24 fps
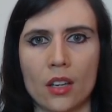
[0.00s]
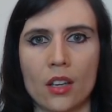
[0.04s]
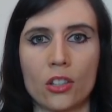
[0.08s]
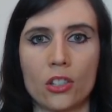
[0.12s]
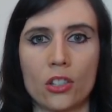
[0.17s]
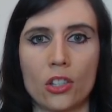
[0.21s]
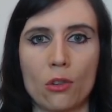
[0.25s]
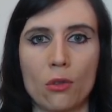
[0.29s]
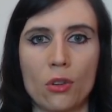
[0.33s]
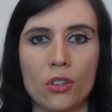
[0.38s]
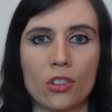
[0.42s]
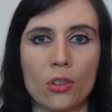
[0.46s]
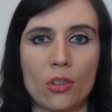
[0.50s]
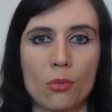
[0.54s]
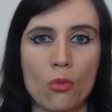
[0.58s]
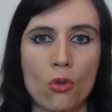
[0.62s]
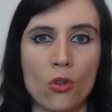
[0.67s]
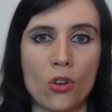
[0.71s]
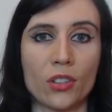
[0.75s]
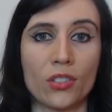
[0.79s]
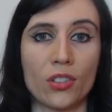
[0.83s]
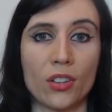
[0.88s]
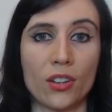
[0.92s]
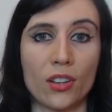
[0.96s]
So it's the
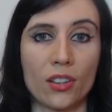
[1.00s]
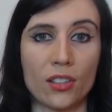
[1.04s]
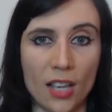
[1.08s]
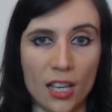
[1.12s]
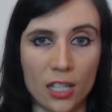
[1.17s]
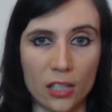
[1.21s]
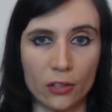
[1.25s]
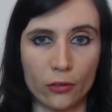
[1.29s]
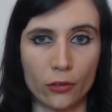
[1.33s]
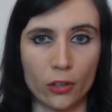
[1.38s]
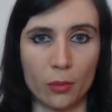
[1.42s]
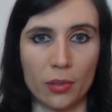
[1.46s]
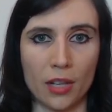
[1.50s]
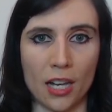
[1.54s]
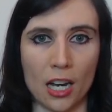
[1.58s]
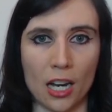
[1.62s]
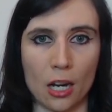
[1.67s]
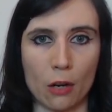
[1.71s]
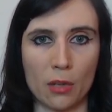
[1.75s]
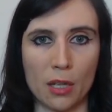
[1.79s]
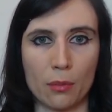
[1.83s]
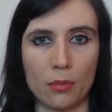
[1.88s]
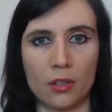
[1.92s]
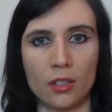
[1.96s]
more successful
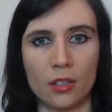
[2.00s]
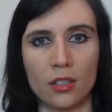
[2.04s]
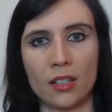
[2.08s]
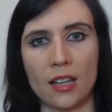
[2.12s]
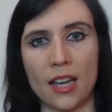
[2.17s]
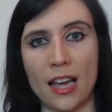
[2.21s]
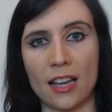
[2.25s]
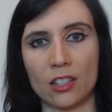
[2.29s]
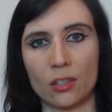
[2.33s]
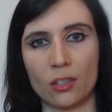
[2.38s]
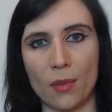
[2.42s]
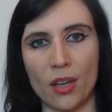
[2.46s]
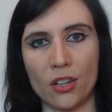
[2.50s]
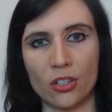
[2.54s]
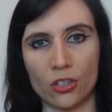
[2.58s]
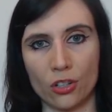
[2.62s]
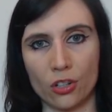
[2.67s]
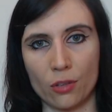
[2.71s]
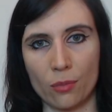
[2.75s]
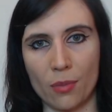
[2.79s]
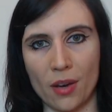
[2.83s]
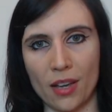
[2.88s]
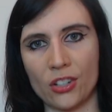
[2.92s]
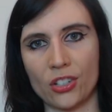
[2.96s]
Black people, as
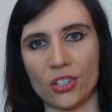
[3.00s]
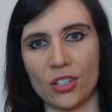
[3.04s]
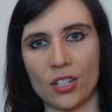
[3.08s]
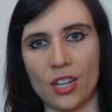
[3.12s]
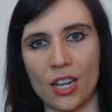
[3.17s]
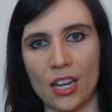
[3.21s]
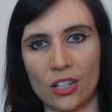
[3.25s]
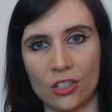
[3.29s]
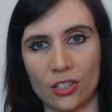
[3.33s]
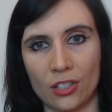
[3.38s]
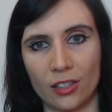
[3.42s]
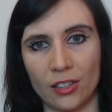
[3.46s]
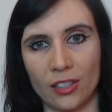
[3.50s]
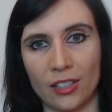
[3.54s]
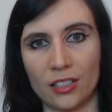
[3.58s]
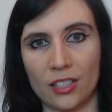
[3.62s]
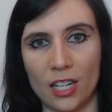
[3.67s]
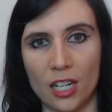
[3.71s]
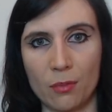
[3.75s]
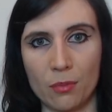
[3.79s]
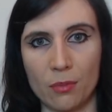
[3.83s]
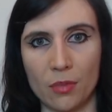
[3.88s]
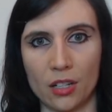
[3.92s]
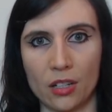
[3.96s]
measured by educational
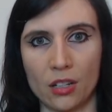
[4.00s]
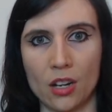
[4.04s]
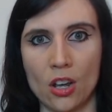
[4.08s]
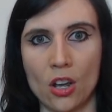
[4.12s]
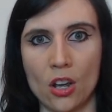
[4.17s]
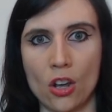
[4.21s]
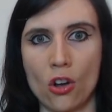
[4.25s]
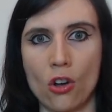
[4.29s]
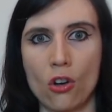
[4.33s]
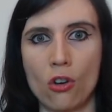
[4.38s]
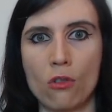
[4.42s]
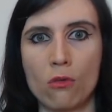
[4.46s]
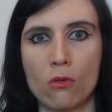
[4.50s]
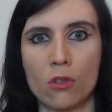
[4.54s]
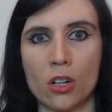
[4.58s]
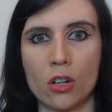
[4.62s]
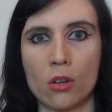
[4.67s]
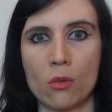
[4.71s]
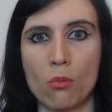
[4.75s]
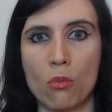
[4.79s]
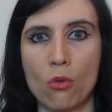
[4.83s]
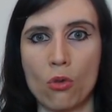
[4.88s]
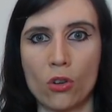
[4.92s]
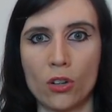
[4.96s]
attainment, who
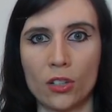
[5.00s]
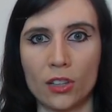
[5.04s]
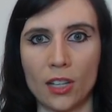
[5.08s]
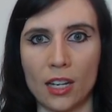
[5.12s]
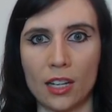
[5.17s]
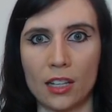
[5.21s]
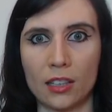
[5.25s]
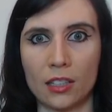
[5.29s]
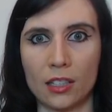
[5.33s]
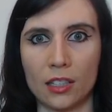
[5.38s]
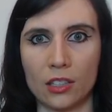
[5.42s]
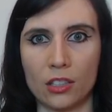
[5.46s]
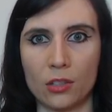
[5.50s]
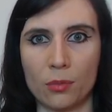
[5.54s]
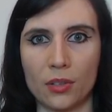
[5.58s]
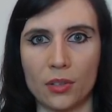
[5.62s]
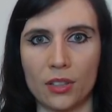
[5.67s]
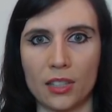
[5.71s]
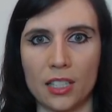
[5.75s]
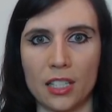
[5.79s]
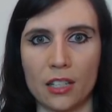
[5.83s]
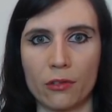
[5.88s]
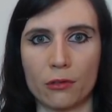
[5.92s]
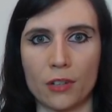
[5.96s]
were more likely to
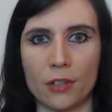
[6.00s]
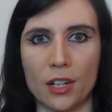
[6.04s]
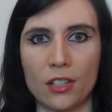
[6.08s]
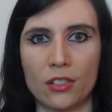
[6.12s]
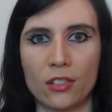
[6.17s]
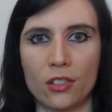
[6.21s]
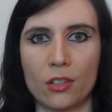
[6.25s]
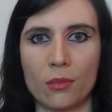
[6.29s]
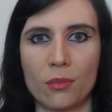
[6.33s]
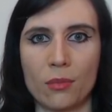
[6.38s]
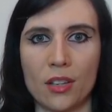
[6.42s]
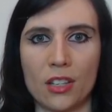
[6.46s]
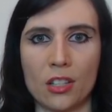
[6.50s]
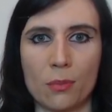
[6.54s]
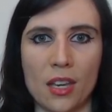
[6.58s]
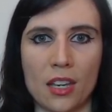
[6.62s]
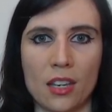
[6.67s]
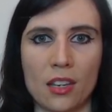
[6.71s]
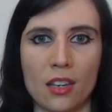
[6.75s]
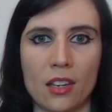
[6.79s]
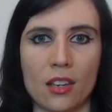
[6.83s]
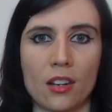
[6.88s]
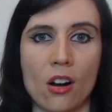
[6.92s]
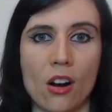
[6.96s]
believe racism is
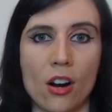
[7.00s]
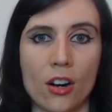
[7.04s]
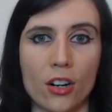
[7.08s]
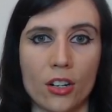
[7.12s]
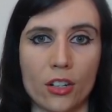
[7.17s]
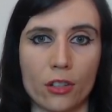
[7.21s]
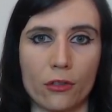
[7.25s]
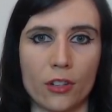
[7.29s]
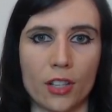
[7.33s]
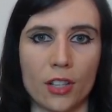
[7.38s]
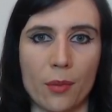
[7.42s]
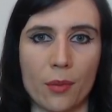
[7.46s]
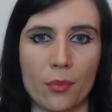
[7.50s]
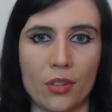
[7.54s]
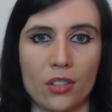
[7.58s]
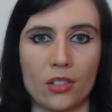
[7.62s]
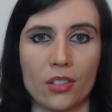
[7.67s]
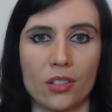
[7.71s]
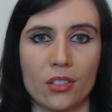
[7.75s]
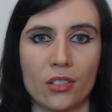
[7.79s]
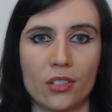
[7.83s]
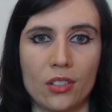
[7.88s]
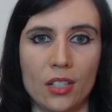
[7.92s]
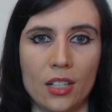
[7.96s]
making it harder for them to
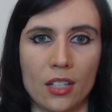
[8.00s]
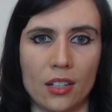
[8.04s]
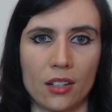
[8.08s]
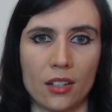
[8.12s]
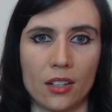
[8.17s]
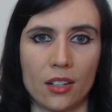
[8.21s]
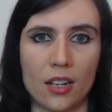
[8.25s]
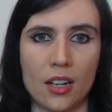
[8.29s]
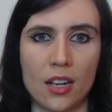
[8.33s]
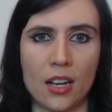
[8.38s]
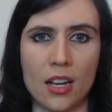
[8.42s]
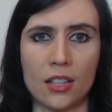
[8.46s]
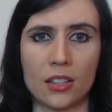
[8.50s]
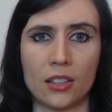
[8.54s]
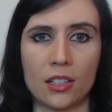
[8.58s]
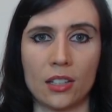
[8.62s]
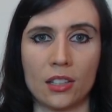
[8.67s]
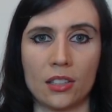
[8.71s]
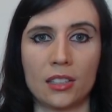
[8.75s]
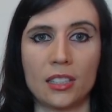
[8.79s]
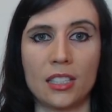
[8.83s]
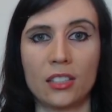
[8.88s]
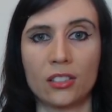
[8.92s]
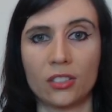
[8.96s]
succeed.
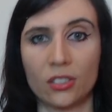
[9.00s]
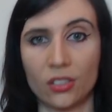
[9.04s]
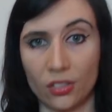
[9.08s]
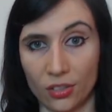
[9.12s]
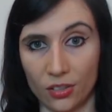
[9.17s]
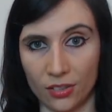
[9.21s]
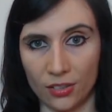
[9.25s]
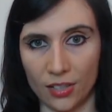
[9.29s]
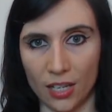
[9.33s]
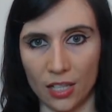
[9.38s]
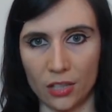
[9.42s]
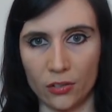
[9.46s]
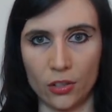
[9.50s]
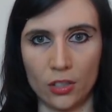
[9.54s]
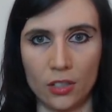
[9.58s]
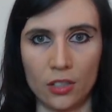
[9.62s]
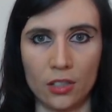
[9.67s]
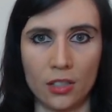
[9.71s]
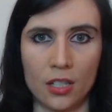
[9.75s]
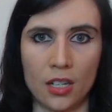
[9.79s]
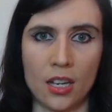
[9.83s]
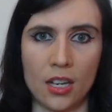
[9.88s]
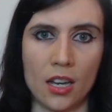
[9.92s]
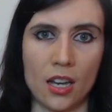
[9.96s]
The least
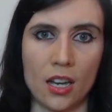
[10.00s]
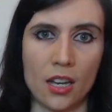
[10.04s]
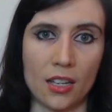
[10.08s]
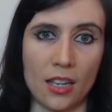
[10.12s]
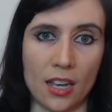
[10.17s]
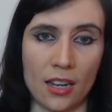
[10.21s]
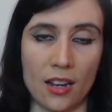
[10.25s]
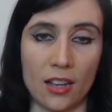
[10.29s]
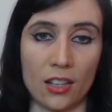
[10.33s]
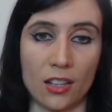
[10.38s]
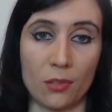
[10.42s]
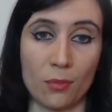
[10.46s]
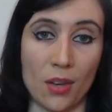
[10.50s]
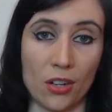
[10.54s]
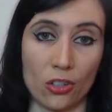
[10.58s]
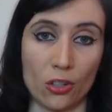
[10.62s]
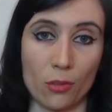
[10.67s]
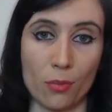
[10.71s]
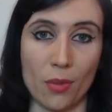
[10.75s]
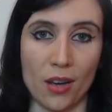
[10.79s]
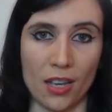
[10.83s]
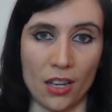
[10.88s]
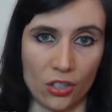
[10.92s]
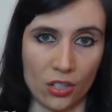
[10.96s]
successful, again as
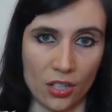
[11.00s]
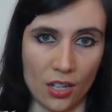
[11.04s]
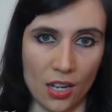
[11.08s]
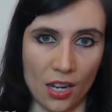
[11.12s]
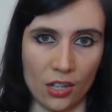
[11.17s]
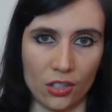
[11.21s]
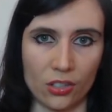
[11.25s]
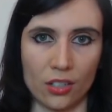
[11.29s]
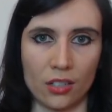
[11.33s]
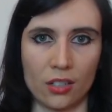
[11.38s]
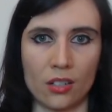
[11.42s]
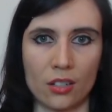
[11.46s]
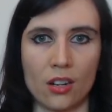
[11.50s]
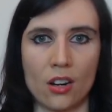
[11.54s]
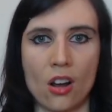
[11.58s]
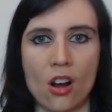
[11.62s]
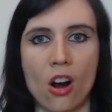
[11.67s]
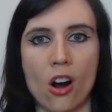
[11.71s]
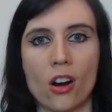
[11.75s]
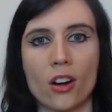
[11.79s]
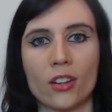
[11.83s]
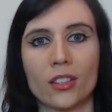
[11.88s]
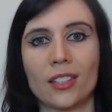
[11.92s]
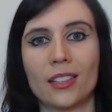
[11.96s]
measured by education,
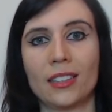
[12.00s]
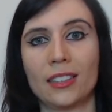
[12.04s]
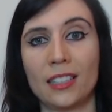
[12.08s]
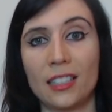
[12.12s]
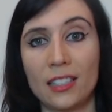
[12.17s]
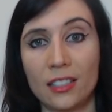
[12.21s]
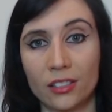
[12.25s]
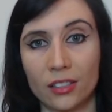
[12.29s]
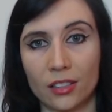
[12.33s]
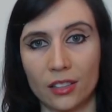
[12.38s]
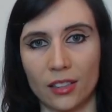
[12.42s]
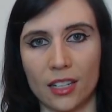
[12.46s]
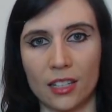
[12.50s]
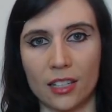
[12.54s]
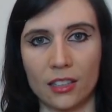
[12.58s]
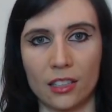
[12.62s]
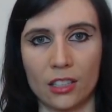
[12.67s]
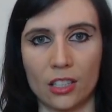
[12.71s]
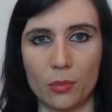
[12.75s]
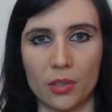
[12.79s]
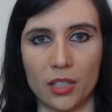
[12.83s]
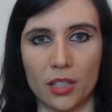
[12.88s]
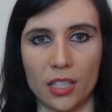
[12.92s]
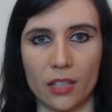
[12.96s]
are the least likely
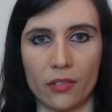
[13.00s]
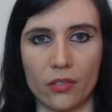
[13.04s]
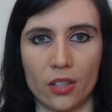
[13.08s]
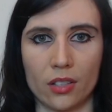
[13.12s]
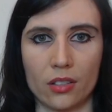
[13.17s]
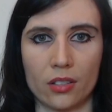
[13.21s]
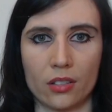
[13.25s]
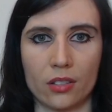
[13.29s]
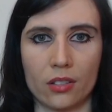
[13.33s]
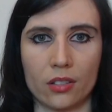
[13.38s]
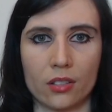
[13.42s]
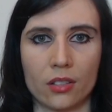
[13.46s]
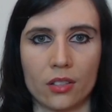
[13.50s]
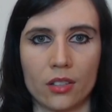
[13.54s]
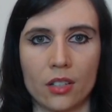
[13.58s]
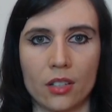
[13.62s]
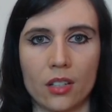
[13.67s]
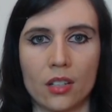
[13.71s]
to believe this.